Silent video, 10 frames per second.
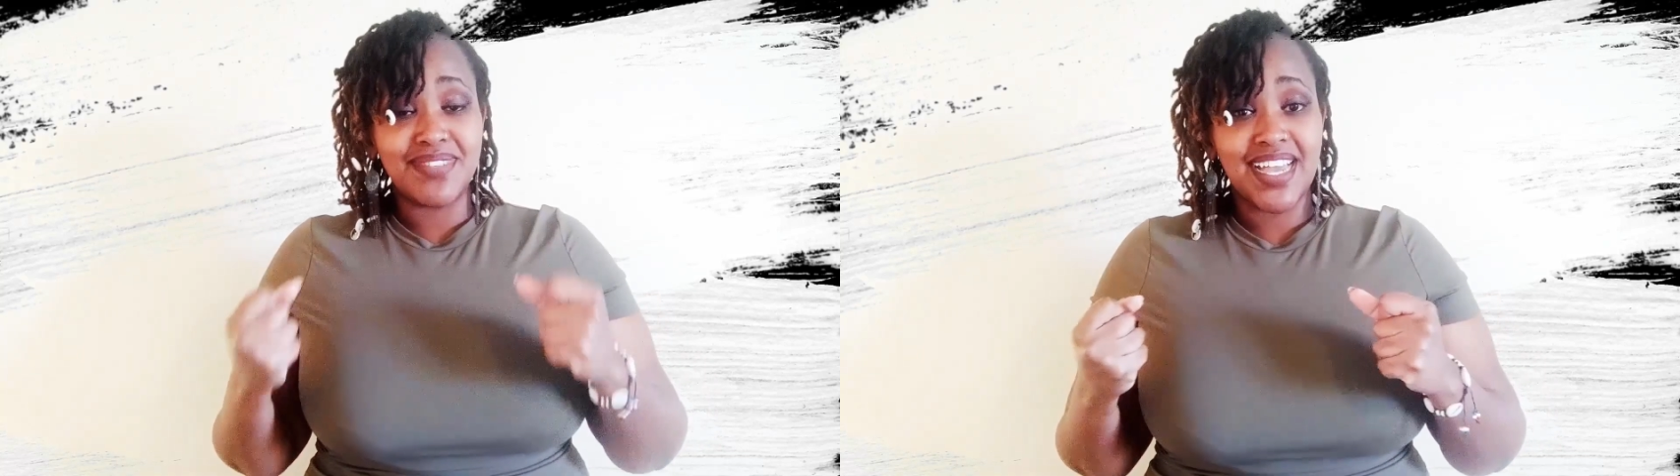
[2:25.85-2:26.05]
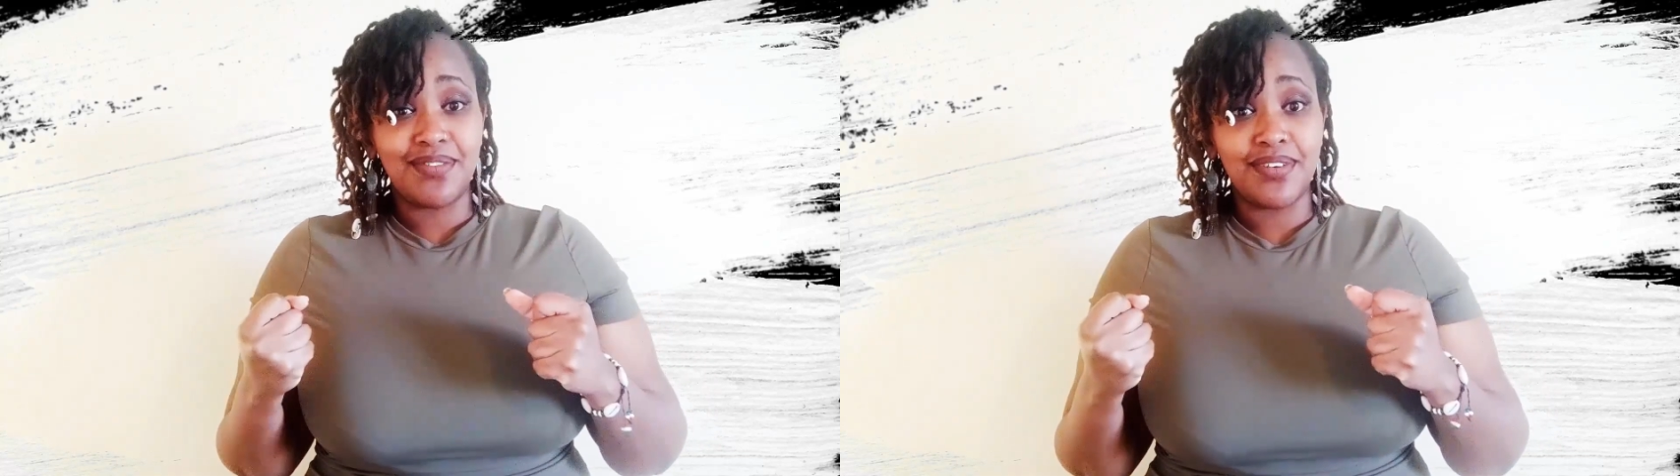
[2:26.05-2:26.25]

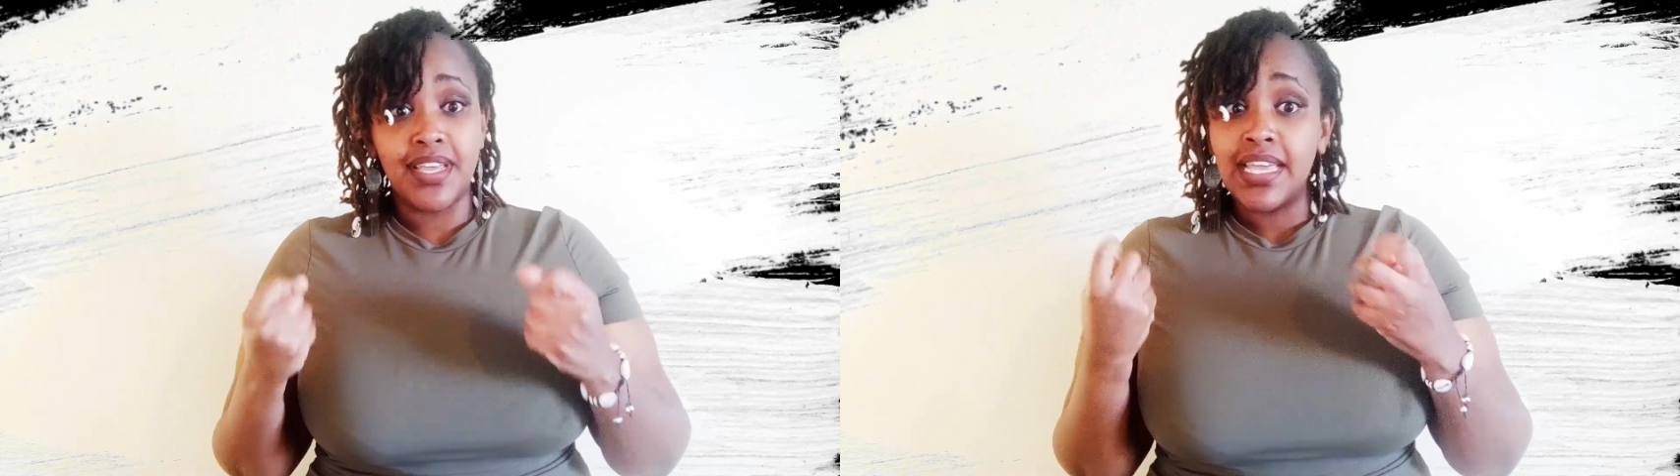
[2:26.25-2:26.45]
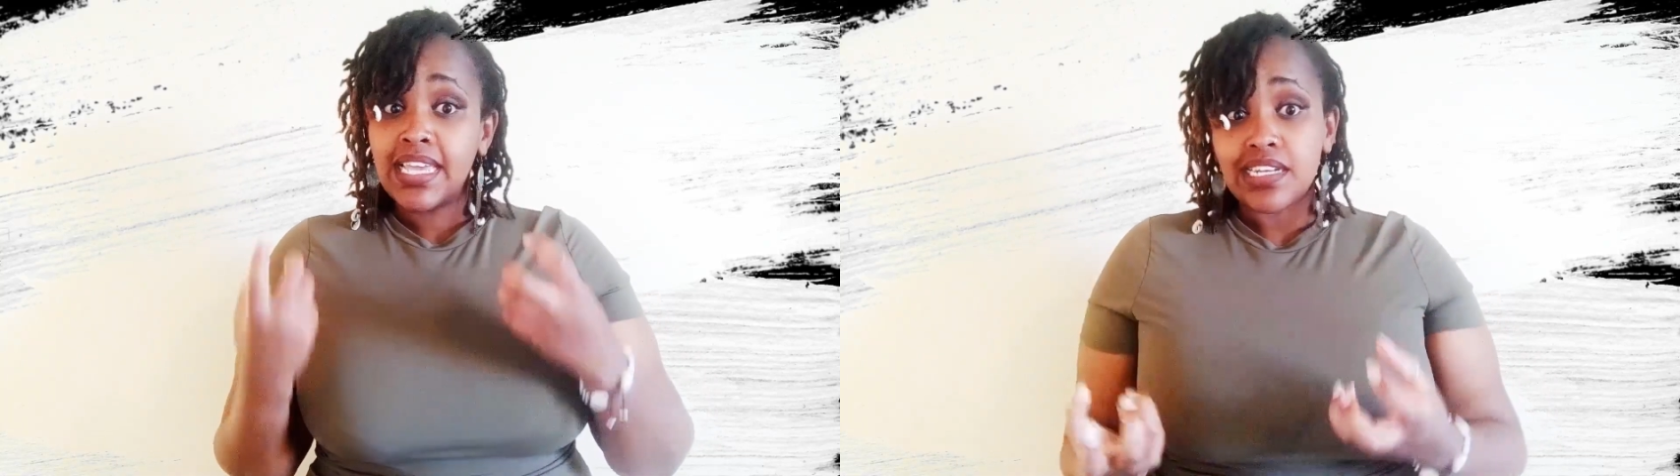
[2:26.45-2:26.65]
down
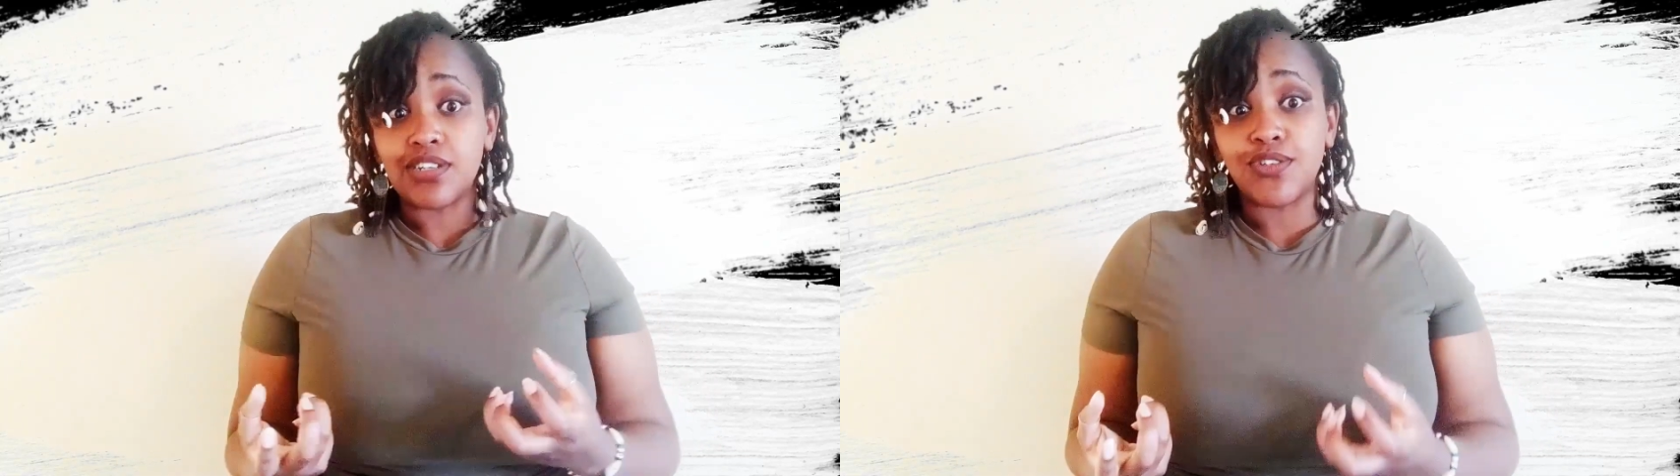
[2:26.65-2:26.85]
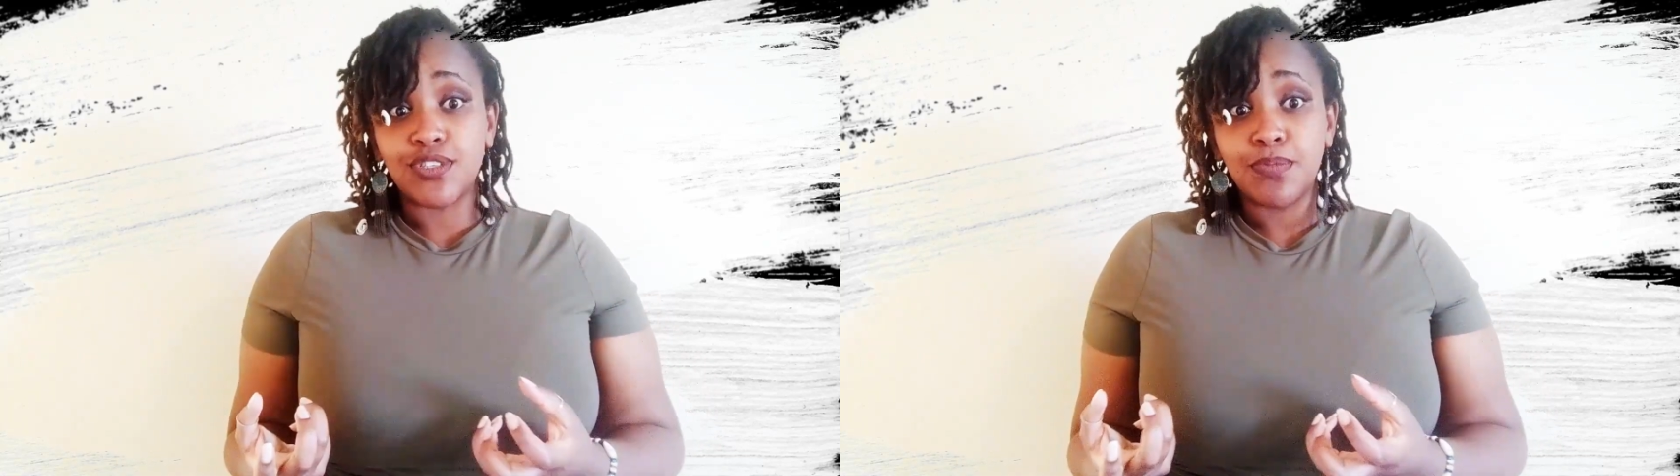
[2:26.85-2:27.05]

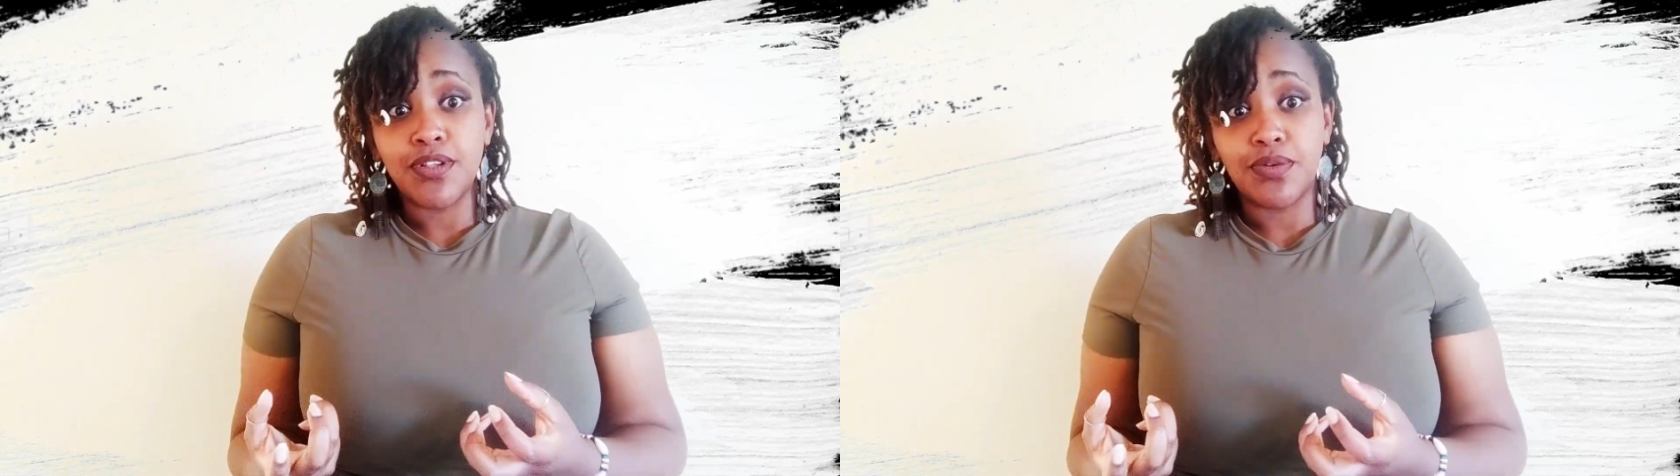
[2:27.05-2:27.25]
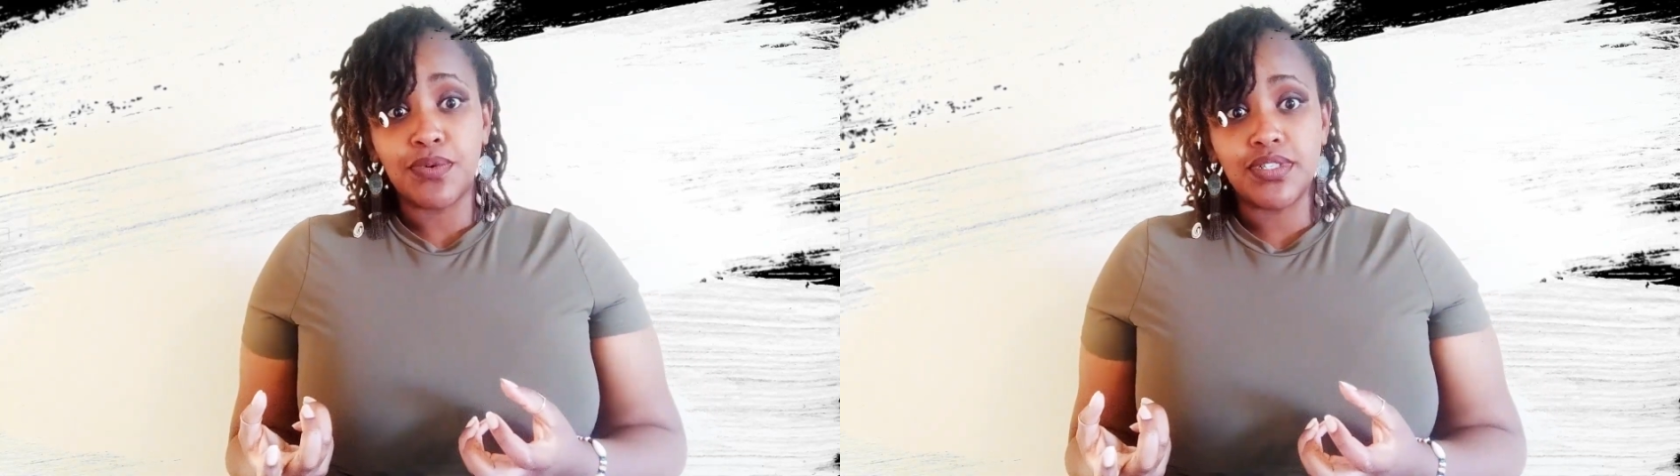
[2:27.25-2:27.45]
into
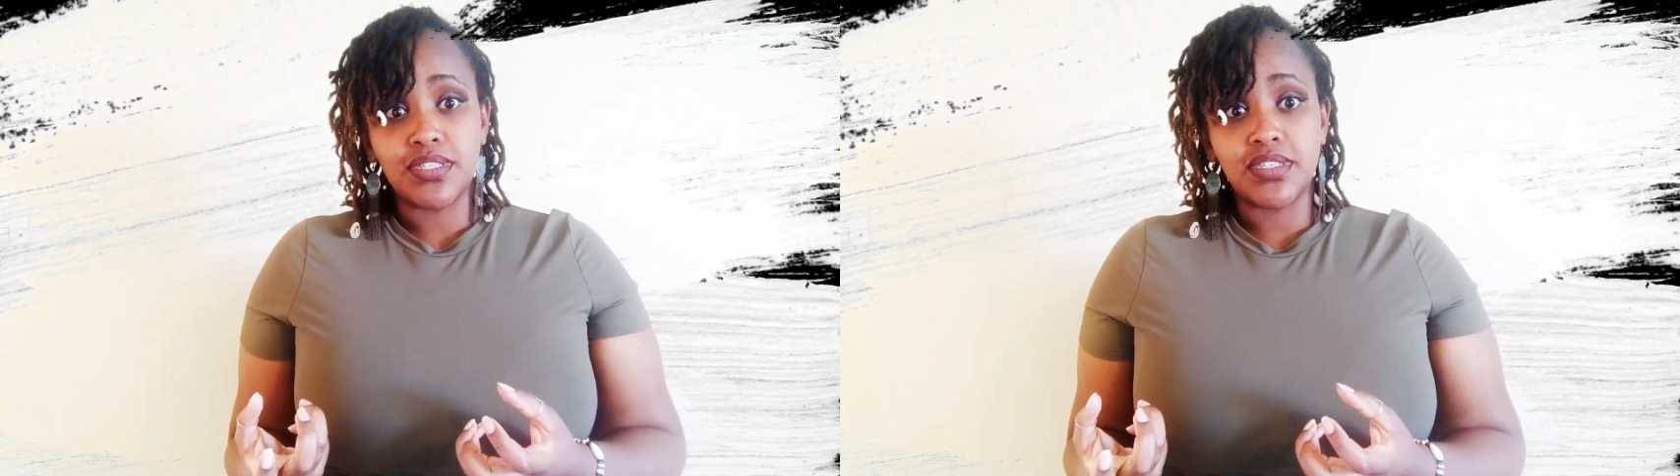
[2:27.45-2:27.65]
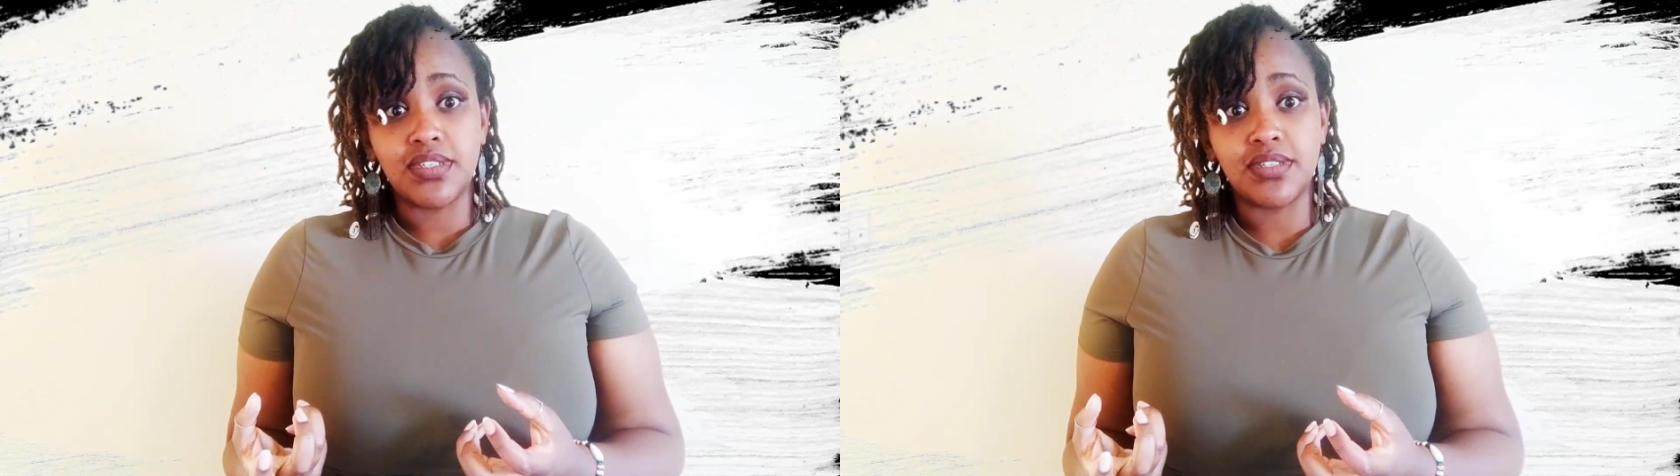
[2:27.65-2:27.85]
smaller ones.